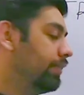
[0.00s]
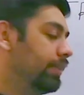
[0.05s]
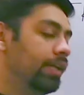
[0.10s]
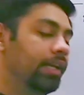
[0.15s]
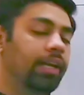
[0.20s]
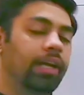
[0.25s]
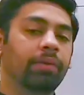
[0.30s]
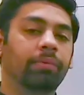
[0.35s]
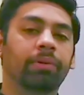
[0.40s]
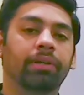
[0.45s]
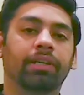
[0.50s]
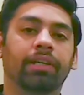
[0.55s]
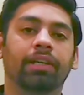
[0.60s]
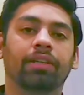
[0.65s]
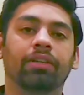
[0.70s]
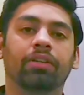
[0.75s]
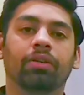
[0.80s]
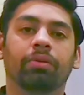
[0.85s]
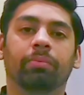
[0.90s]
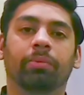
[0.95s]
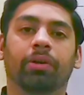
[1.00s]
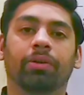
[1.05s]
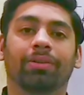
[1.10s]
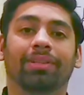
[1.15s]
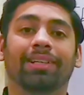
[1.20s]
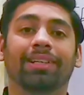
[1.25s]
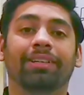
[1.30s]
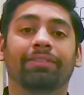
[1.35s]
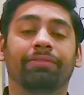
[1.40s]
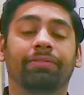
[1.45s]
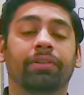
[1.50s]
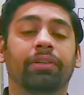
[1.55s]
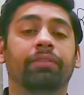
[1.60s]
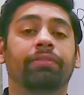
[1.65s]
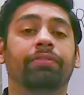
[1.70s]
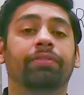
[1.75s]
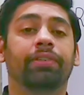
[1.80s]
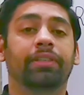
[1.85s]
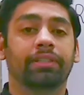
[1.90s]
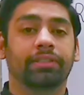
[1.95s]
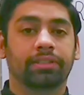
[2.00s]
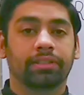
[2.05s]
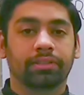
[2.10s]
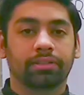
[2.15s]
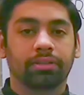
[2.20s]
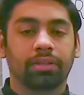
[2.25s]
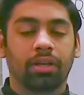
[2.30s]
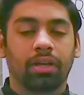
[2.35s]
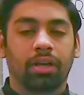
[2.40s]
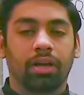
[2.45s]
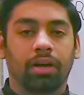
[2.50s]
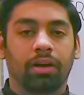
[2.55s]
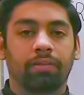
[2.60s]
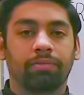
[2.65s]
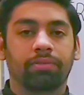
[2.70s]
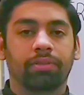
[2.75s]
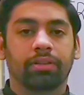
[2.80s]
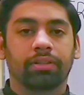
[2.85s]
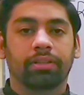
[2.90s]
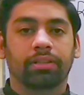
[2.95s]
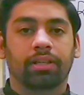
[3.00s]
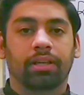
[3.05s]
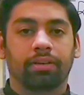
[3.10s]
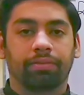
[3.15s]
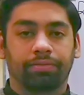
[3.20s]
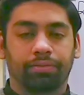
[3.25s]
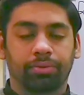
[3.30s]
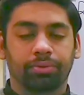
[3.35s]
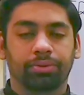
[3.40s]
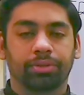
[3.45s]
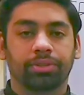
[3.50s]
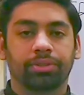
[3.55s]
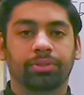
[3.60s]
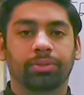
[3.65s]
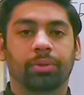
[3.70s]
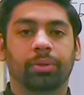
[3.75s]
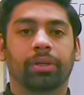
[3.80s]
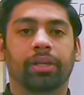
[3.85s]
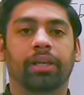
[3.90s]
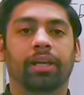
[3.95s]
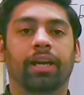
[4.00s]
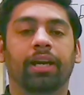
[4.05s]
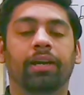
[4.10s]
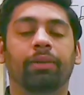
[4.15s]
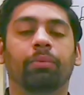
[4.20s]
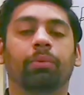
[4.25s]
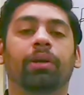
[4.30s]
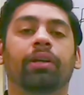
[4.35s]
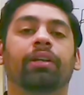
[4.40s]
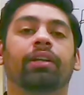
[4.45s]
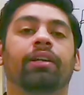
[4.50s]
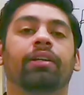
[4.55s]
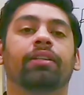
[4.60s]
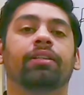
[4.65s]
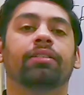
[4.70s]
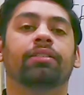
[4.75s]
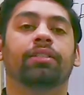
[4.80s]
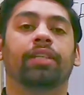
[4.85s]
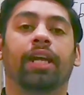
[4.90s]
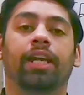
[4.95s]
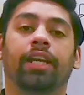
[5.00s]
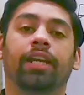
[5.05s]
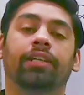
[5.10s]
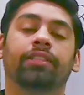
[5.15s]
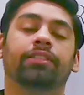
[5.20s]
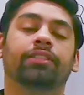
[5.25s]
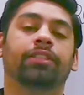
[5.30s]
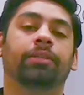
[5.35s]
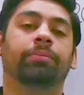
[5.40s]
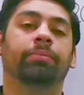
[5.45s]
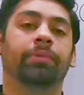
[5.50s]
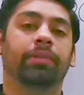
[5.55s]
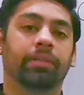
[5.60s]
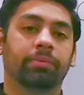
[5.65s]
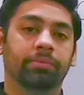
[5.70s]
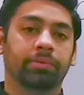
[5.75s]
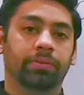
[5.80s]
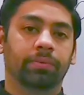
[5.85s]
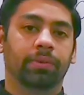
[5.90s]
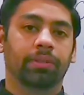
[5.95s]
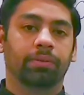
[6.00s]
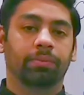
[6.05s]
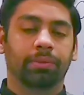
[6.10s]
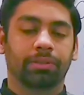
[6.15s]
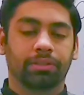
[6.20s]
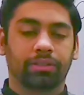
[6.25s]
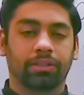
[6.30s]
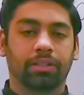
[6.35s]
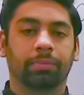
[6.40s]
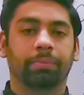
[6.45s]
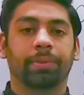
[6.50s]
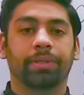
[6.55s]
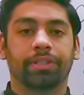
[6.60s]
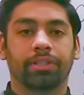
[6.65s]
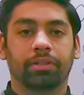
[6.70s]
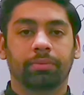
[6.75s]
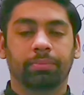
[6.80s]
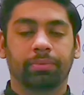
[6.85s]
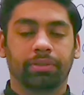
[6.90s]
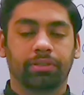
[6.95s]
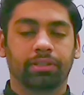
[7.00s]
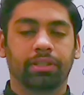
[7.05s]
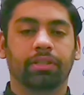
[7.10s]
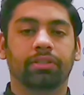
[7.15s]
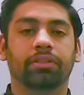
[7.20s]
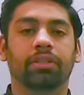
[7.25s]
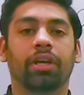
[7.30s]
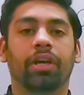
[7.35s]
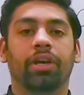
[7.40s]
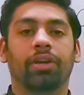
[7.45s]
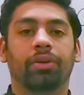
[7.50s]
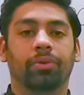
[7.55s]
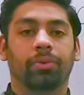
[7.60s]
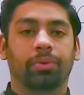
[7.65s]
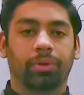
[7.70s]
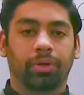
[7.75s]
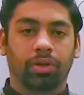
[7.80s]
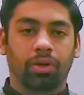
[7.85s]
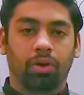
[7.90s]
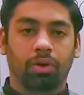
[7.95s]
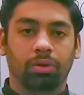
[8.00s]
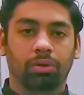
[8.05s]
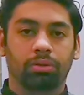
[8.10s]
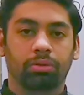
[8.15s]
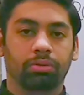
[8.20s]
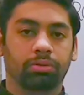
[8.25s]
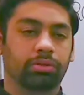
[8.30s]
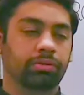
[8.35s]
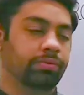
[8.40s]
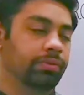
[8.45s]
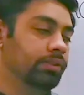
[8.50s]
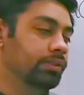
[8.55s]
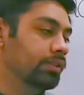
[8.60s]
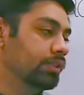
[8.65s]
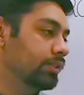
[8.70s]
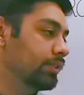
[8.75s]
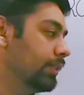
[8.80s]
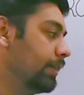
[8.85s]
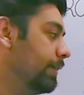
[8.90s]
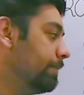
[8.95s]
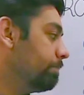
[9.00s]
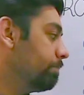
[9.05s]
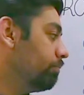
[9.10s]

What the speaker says: Then I will tell you about the different phases of the frozen shoulder and what are the signs and symptoms with which the patient presents during all those phases.